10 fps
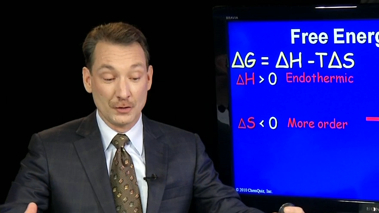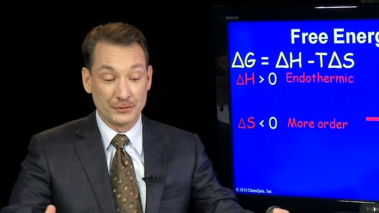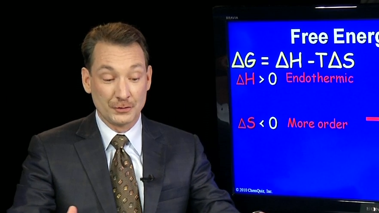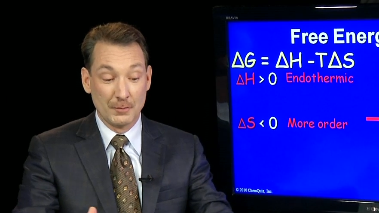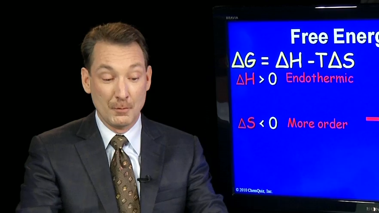
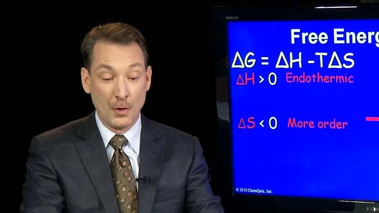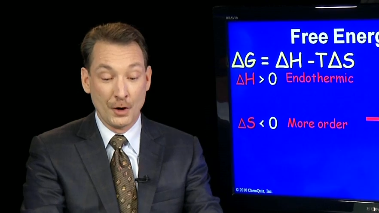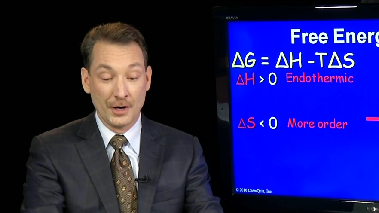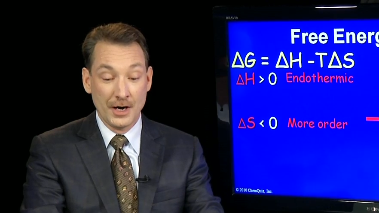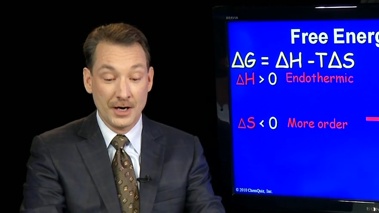goes to a
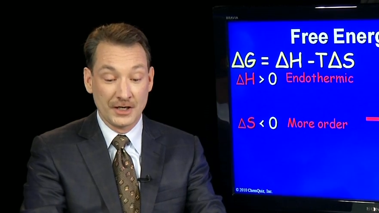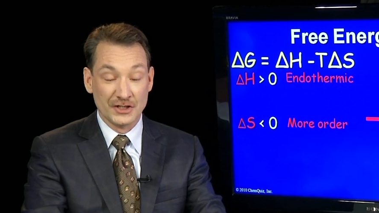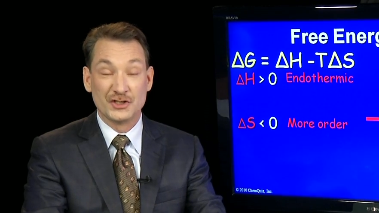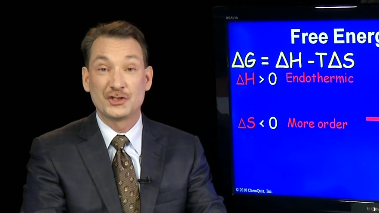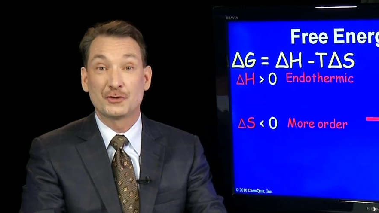more
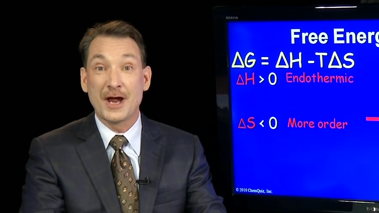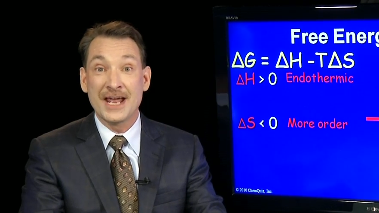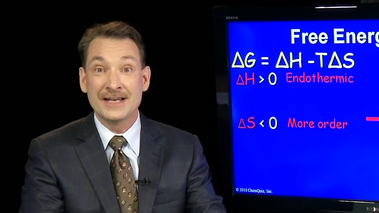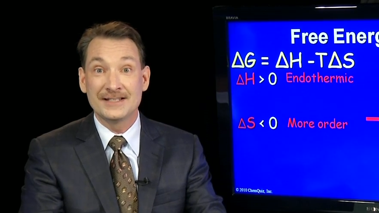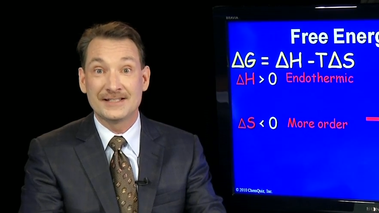
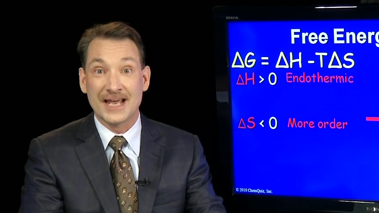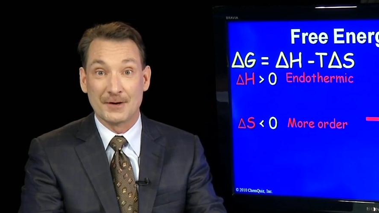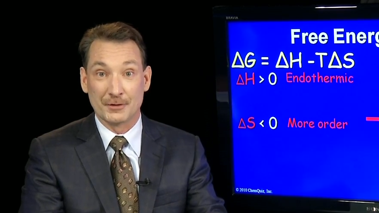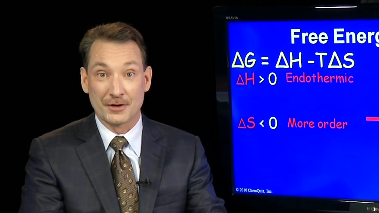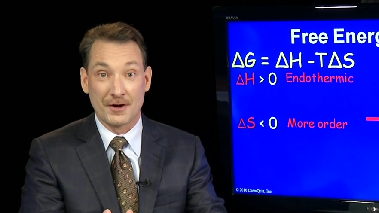constrained
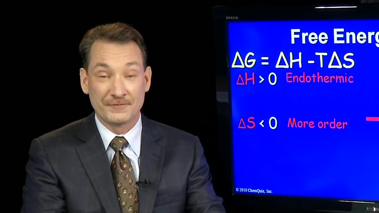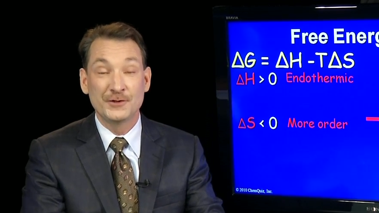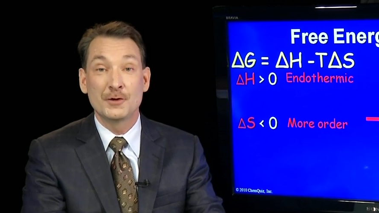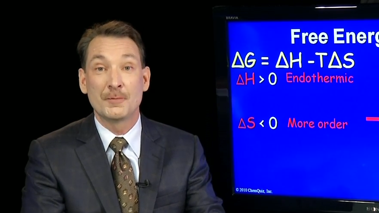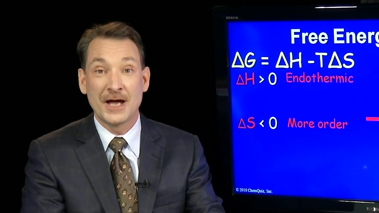state where there are
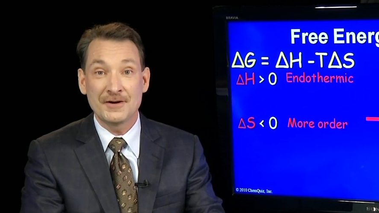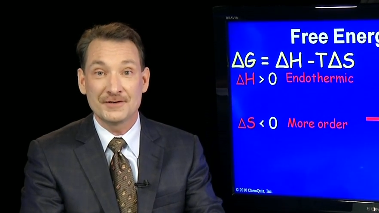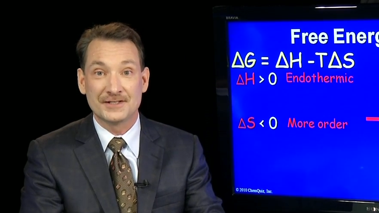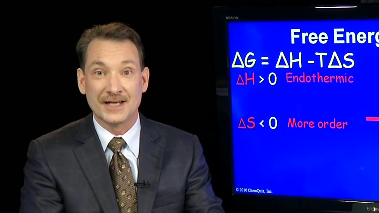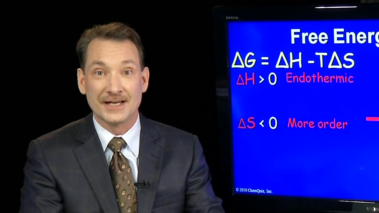fewer
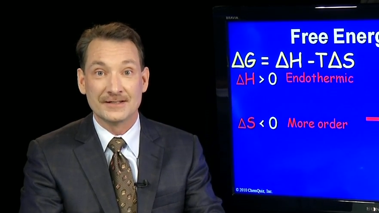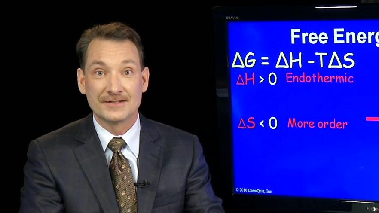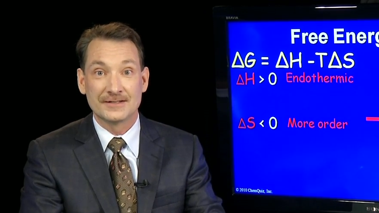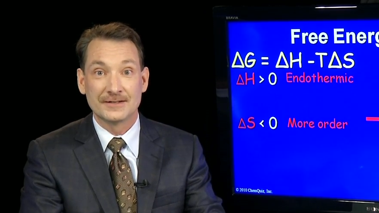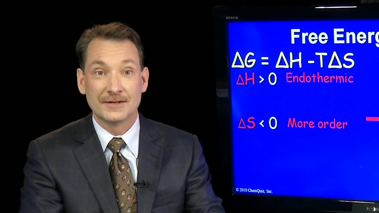
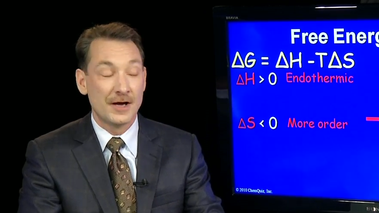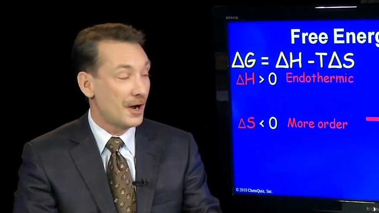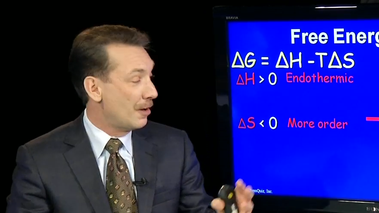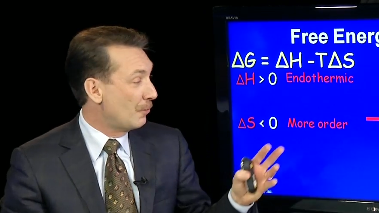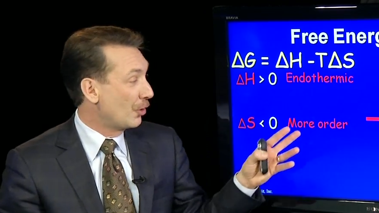microstates,
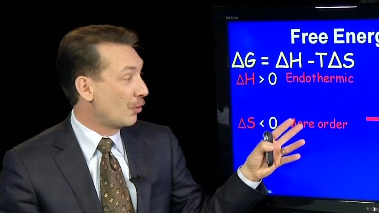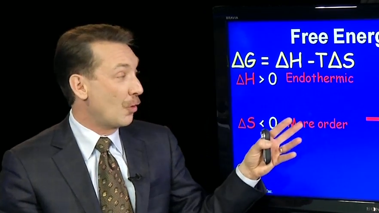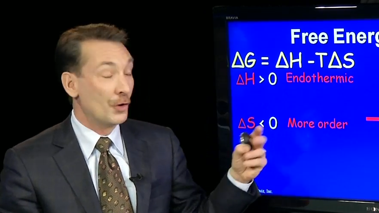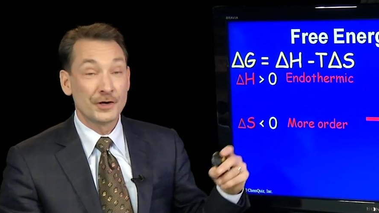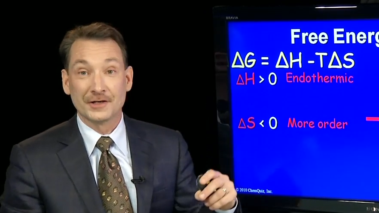a more
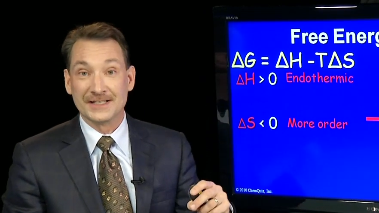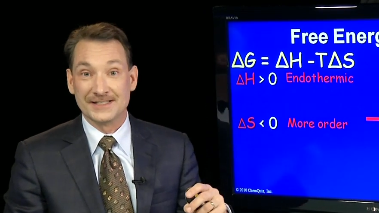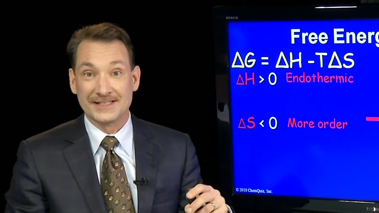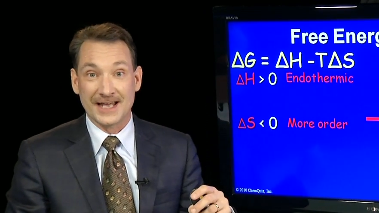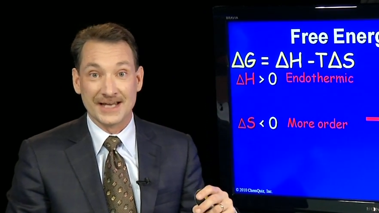orderly
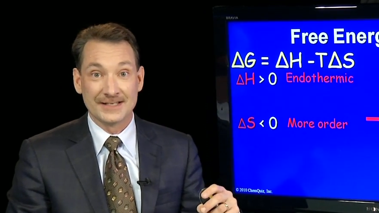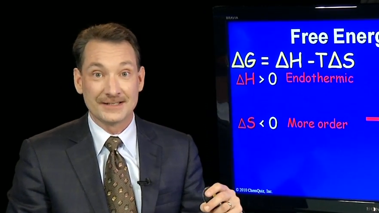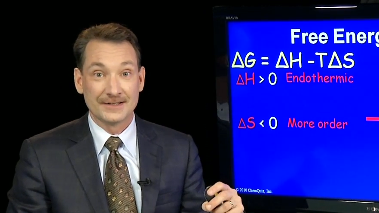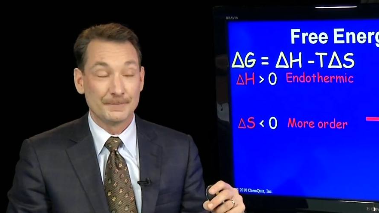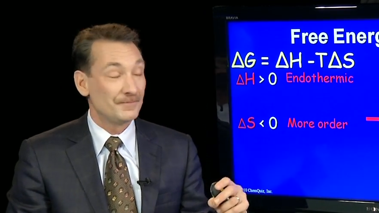state,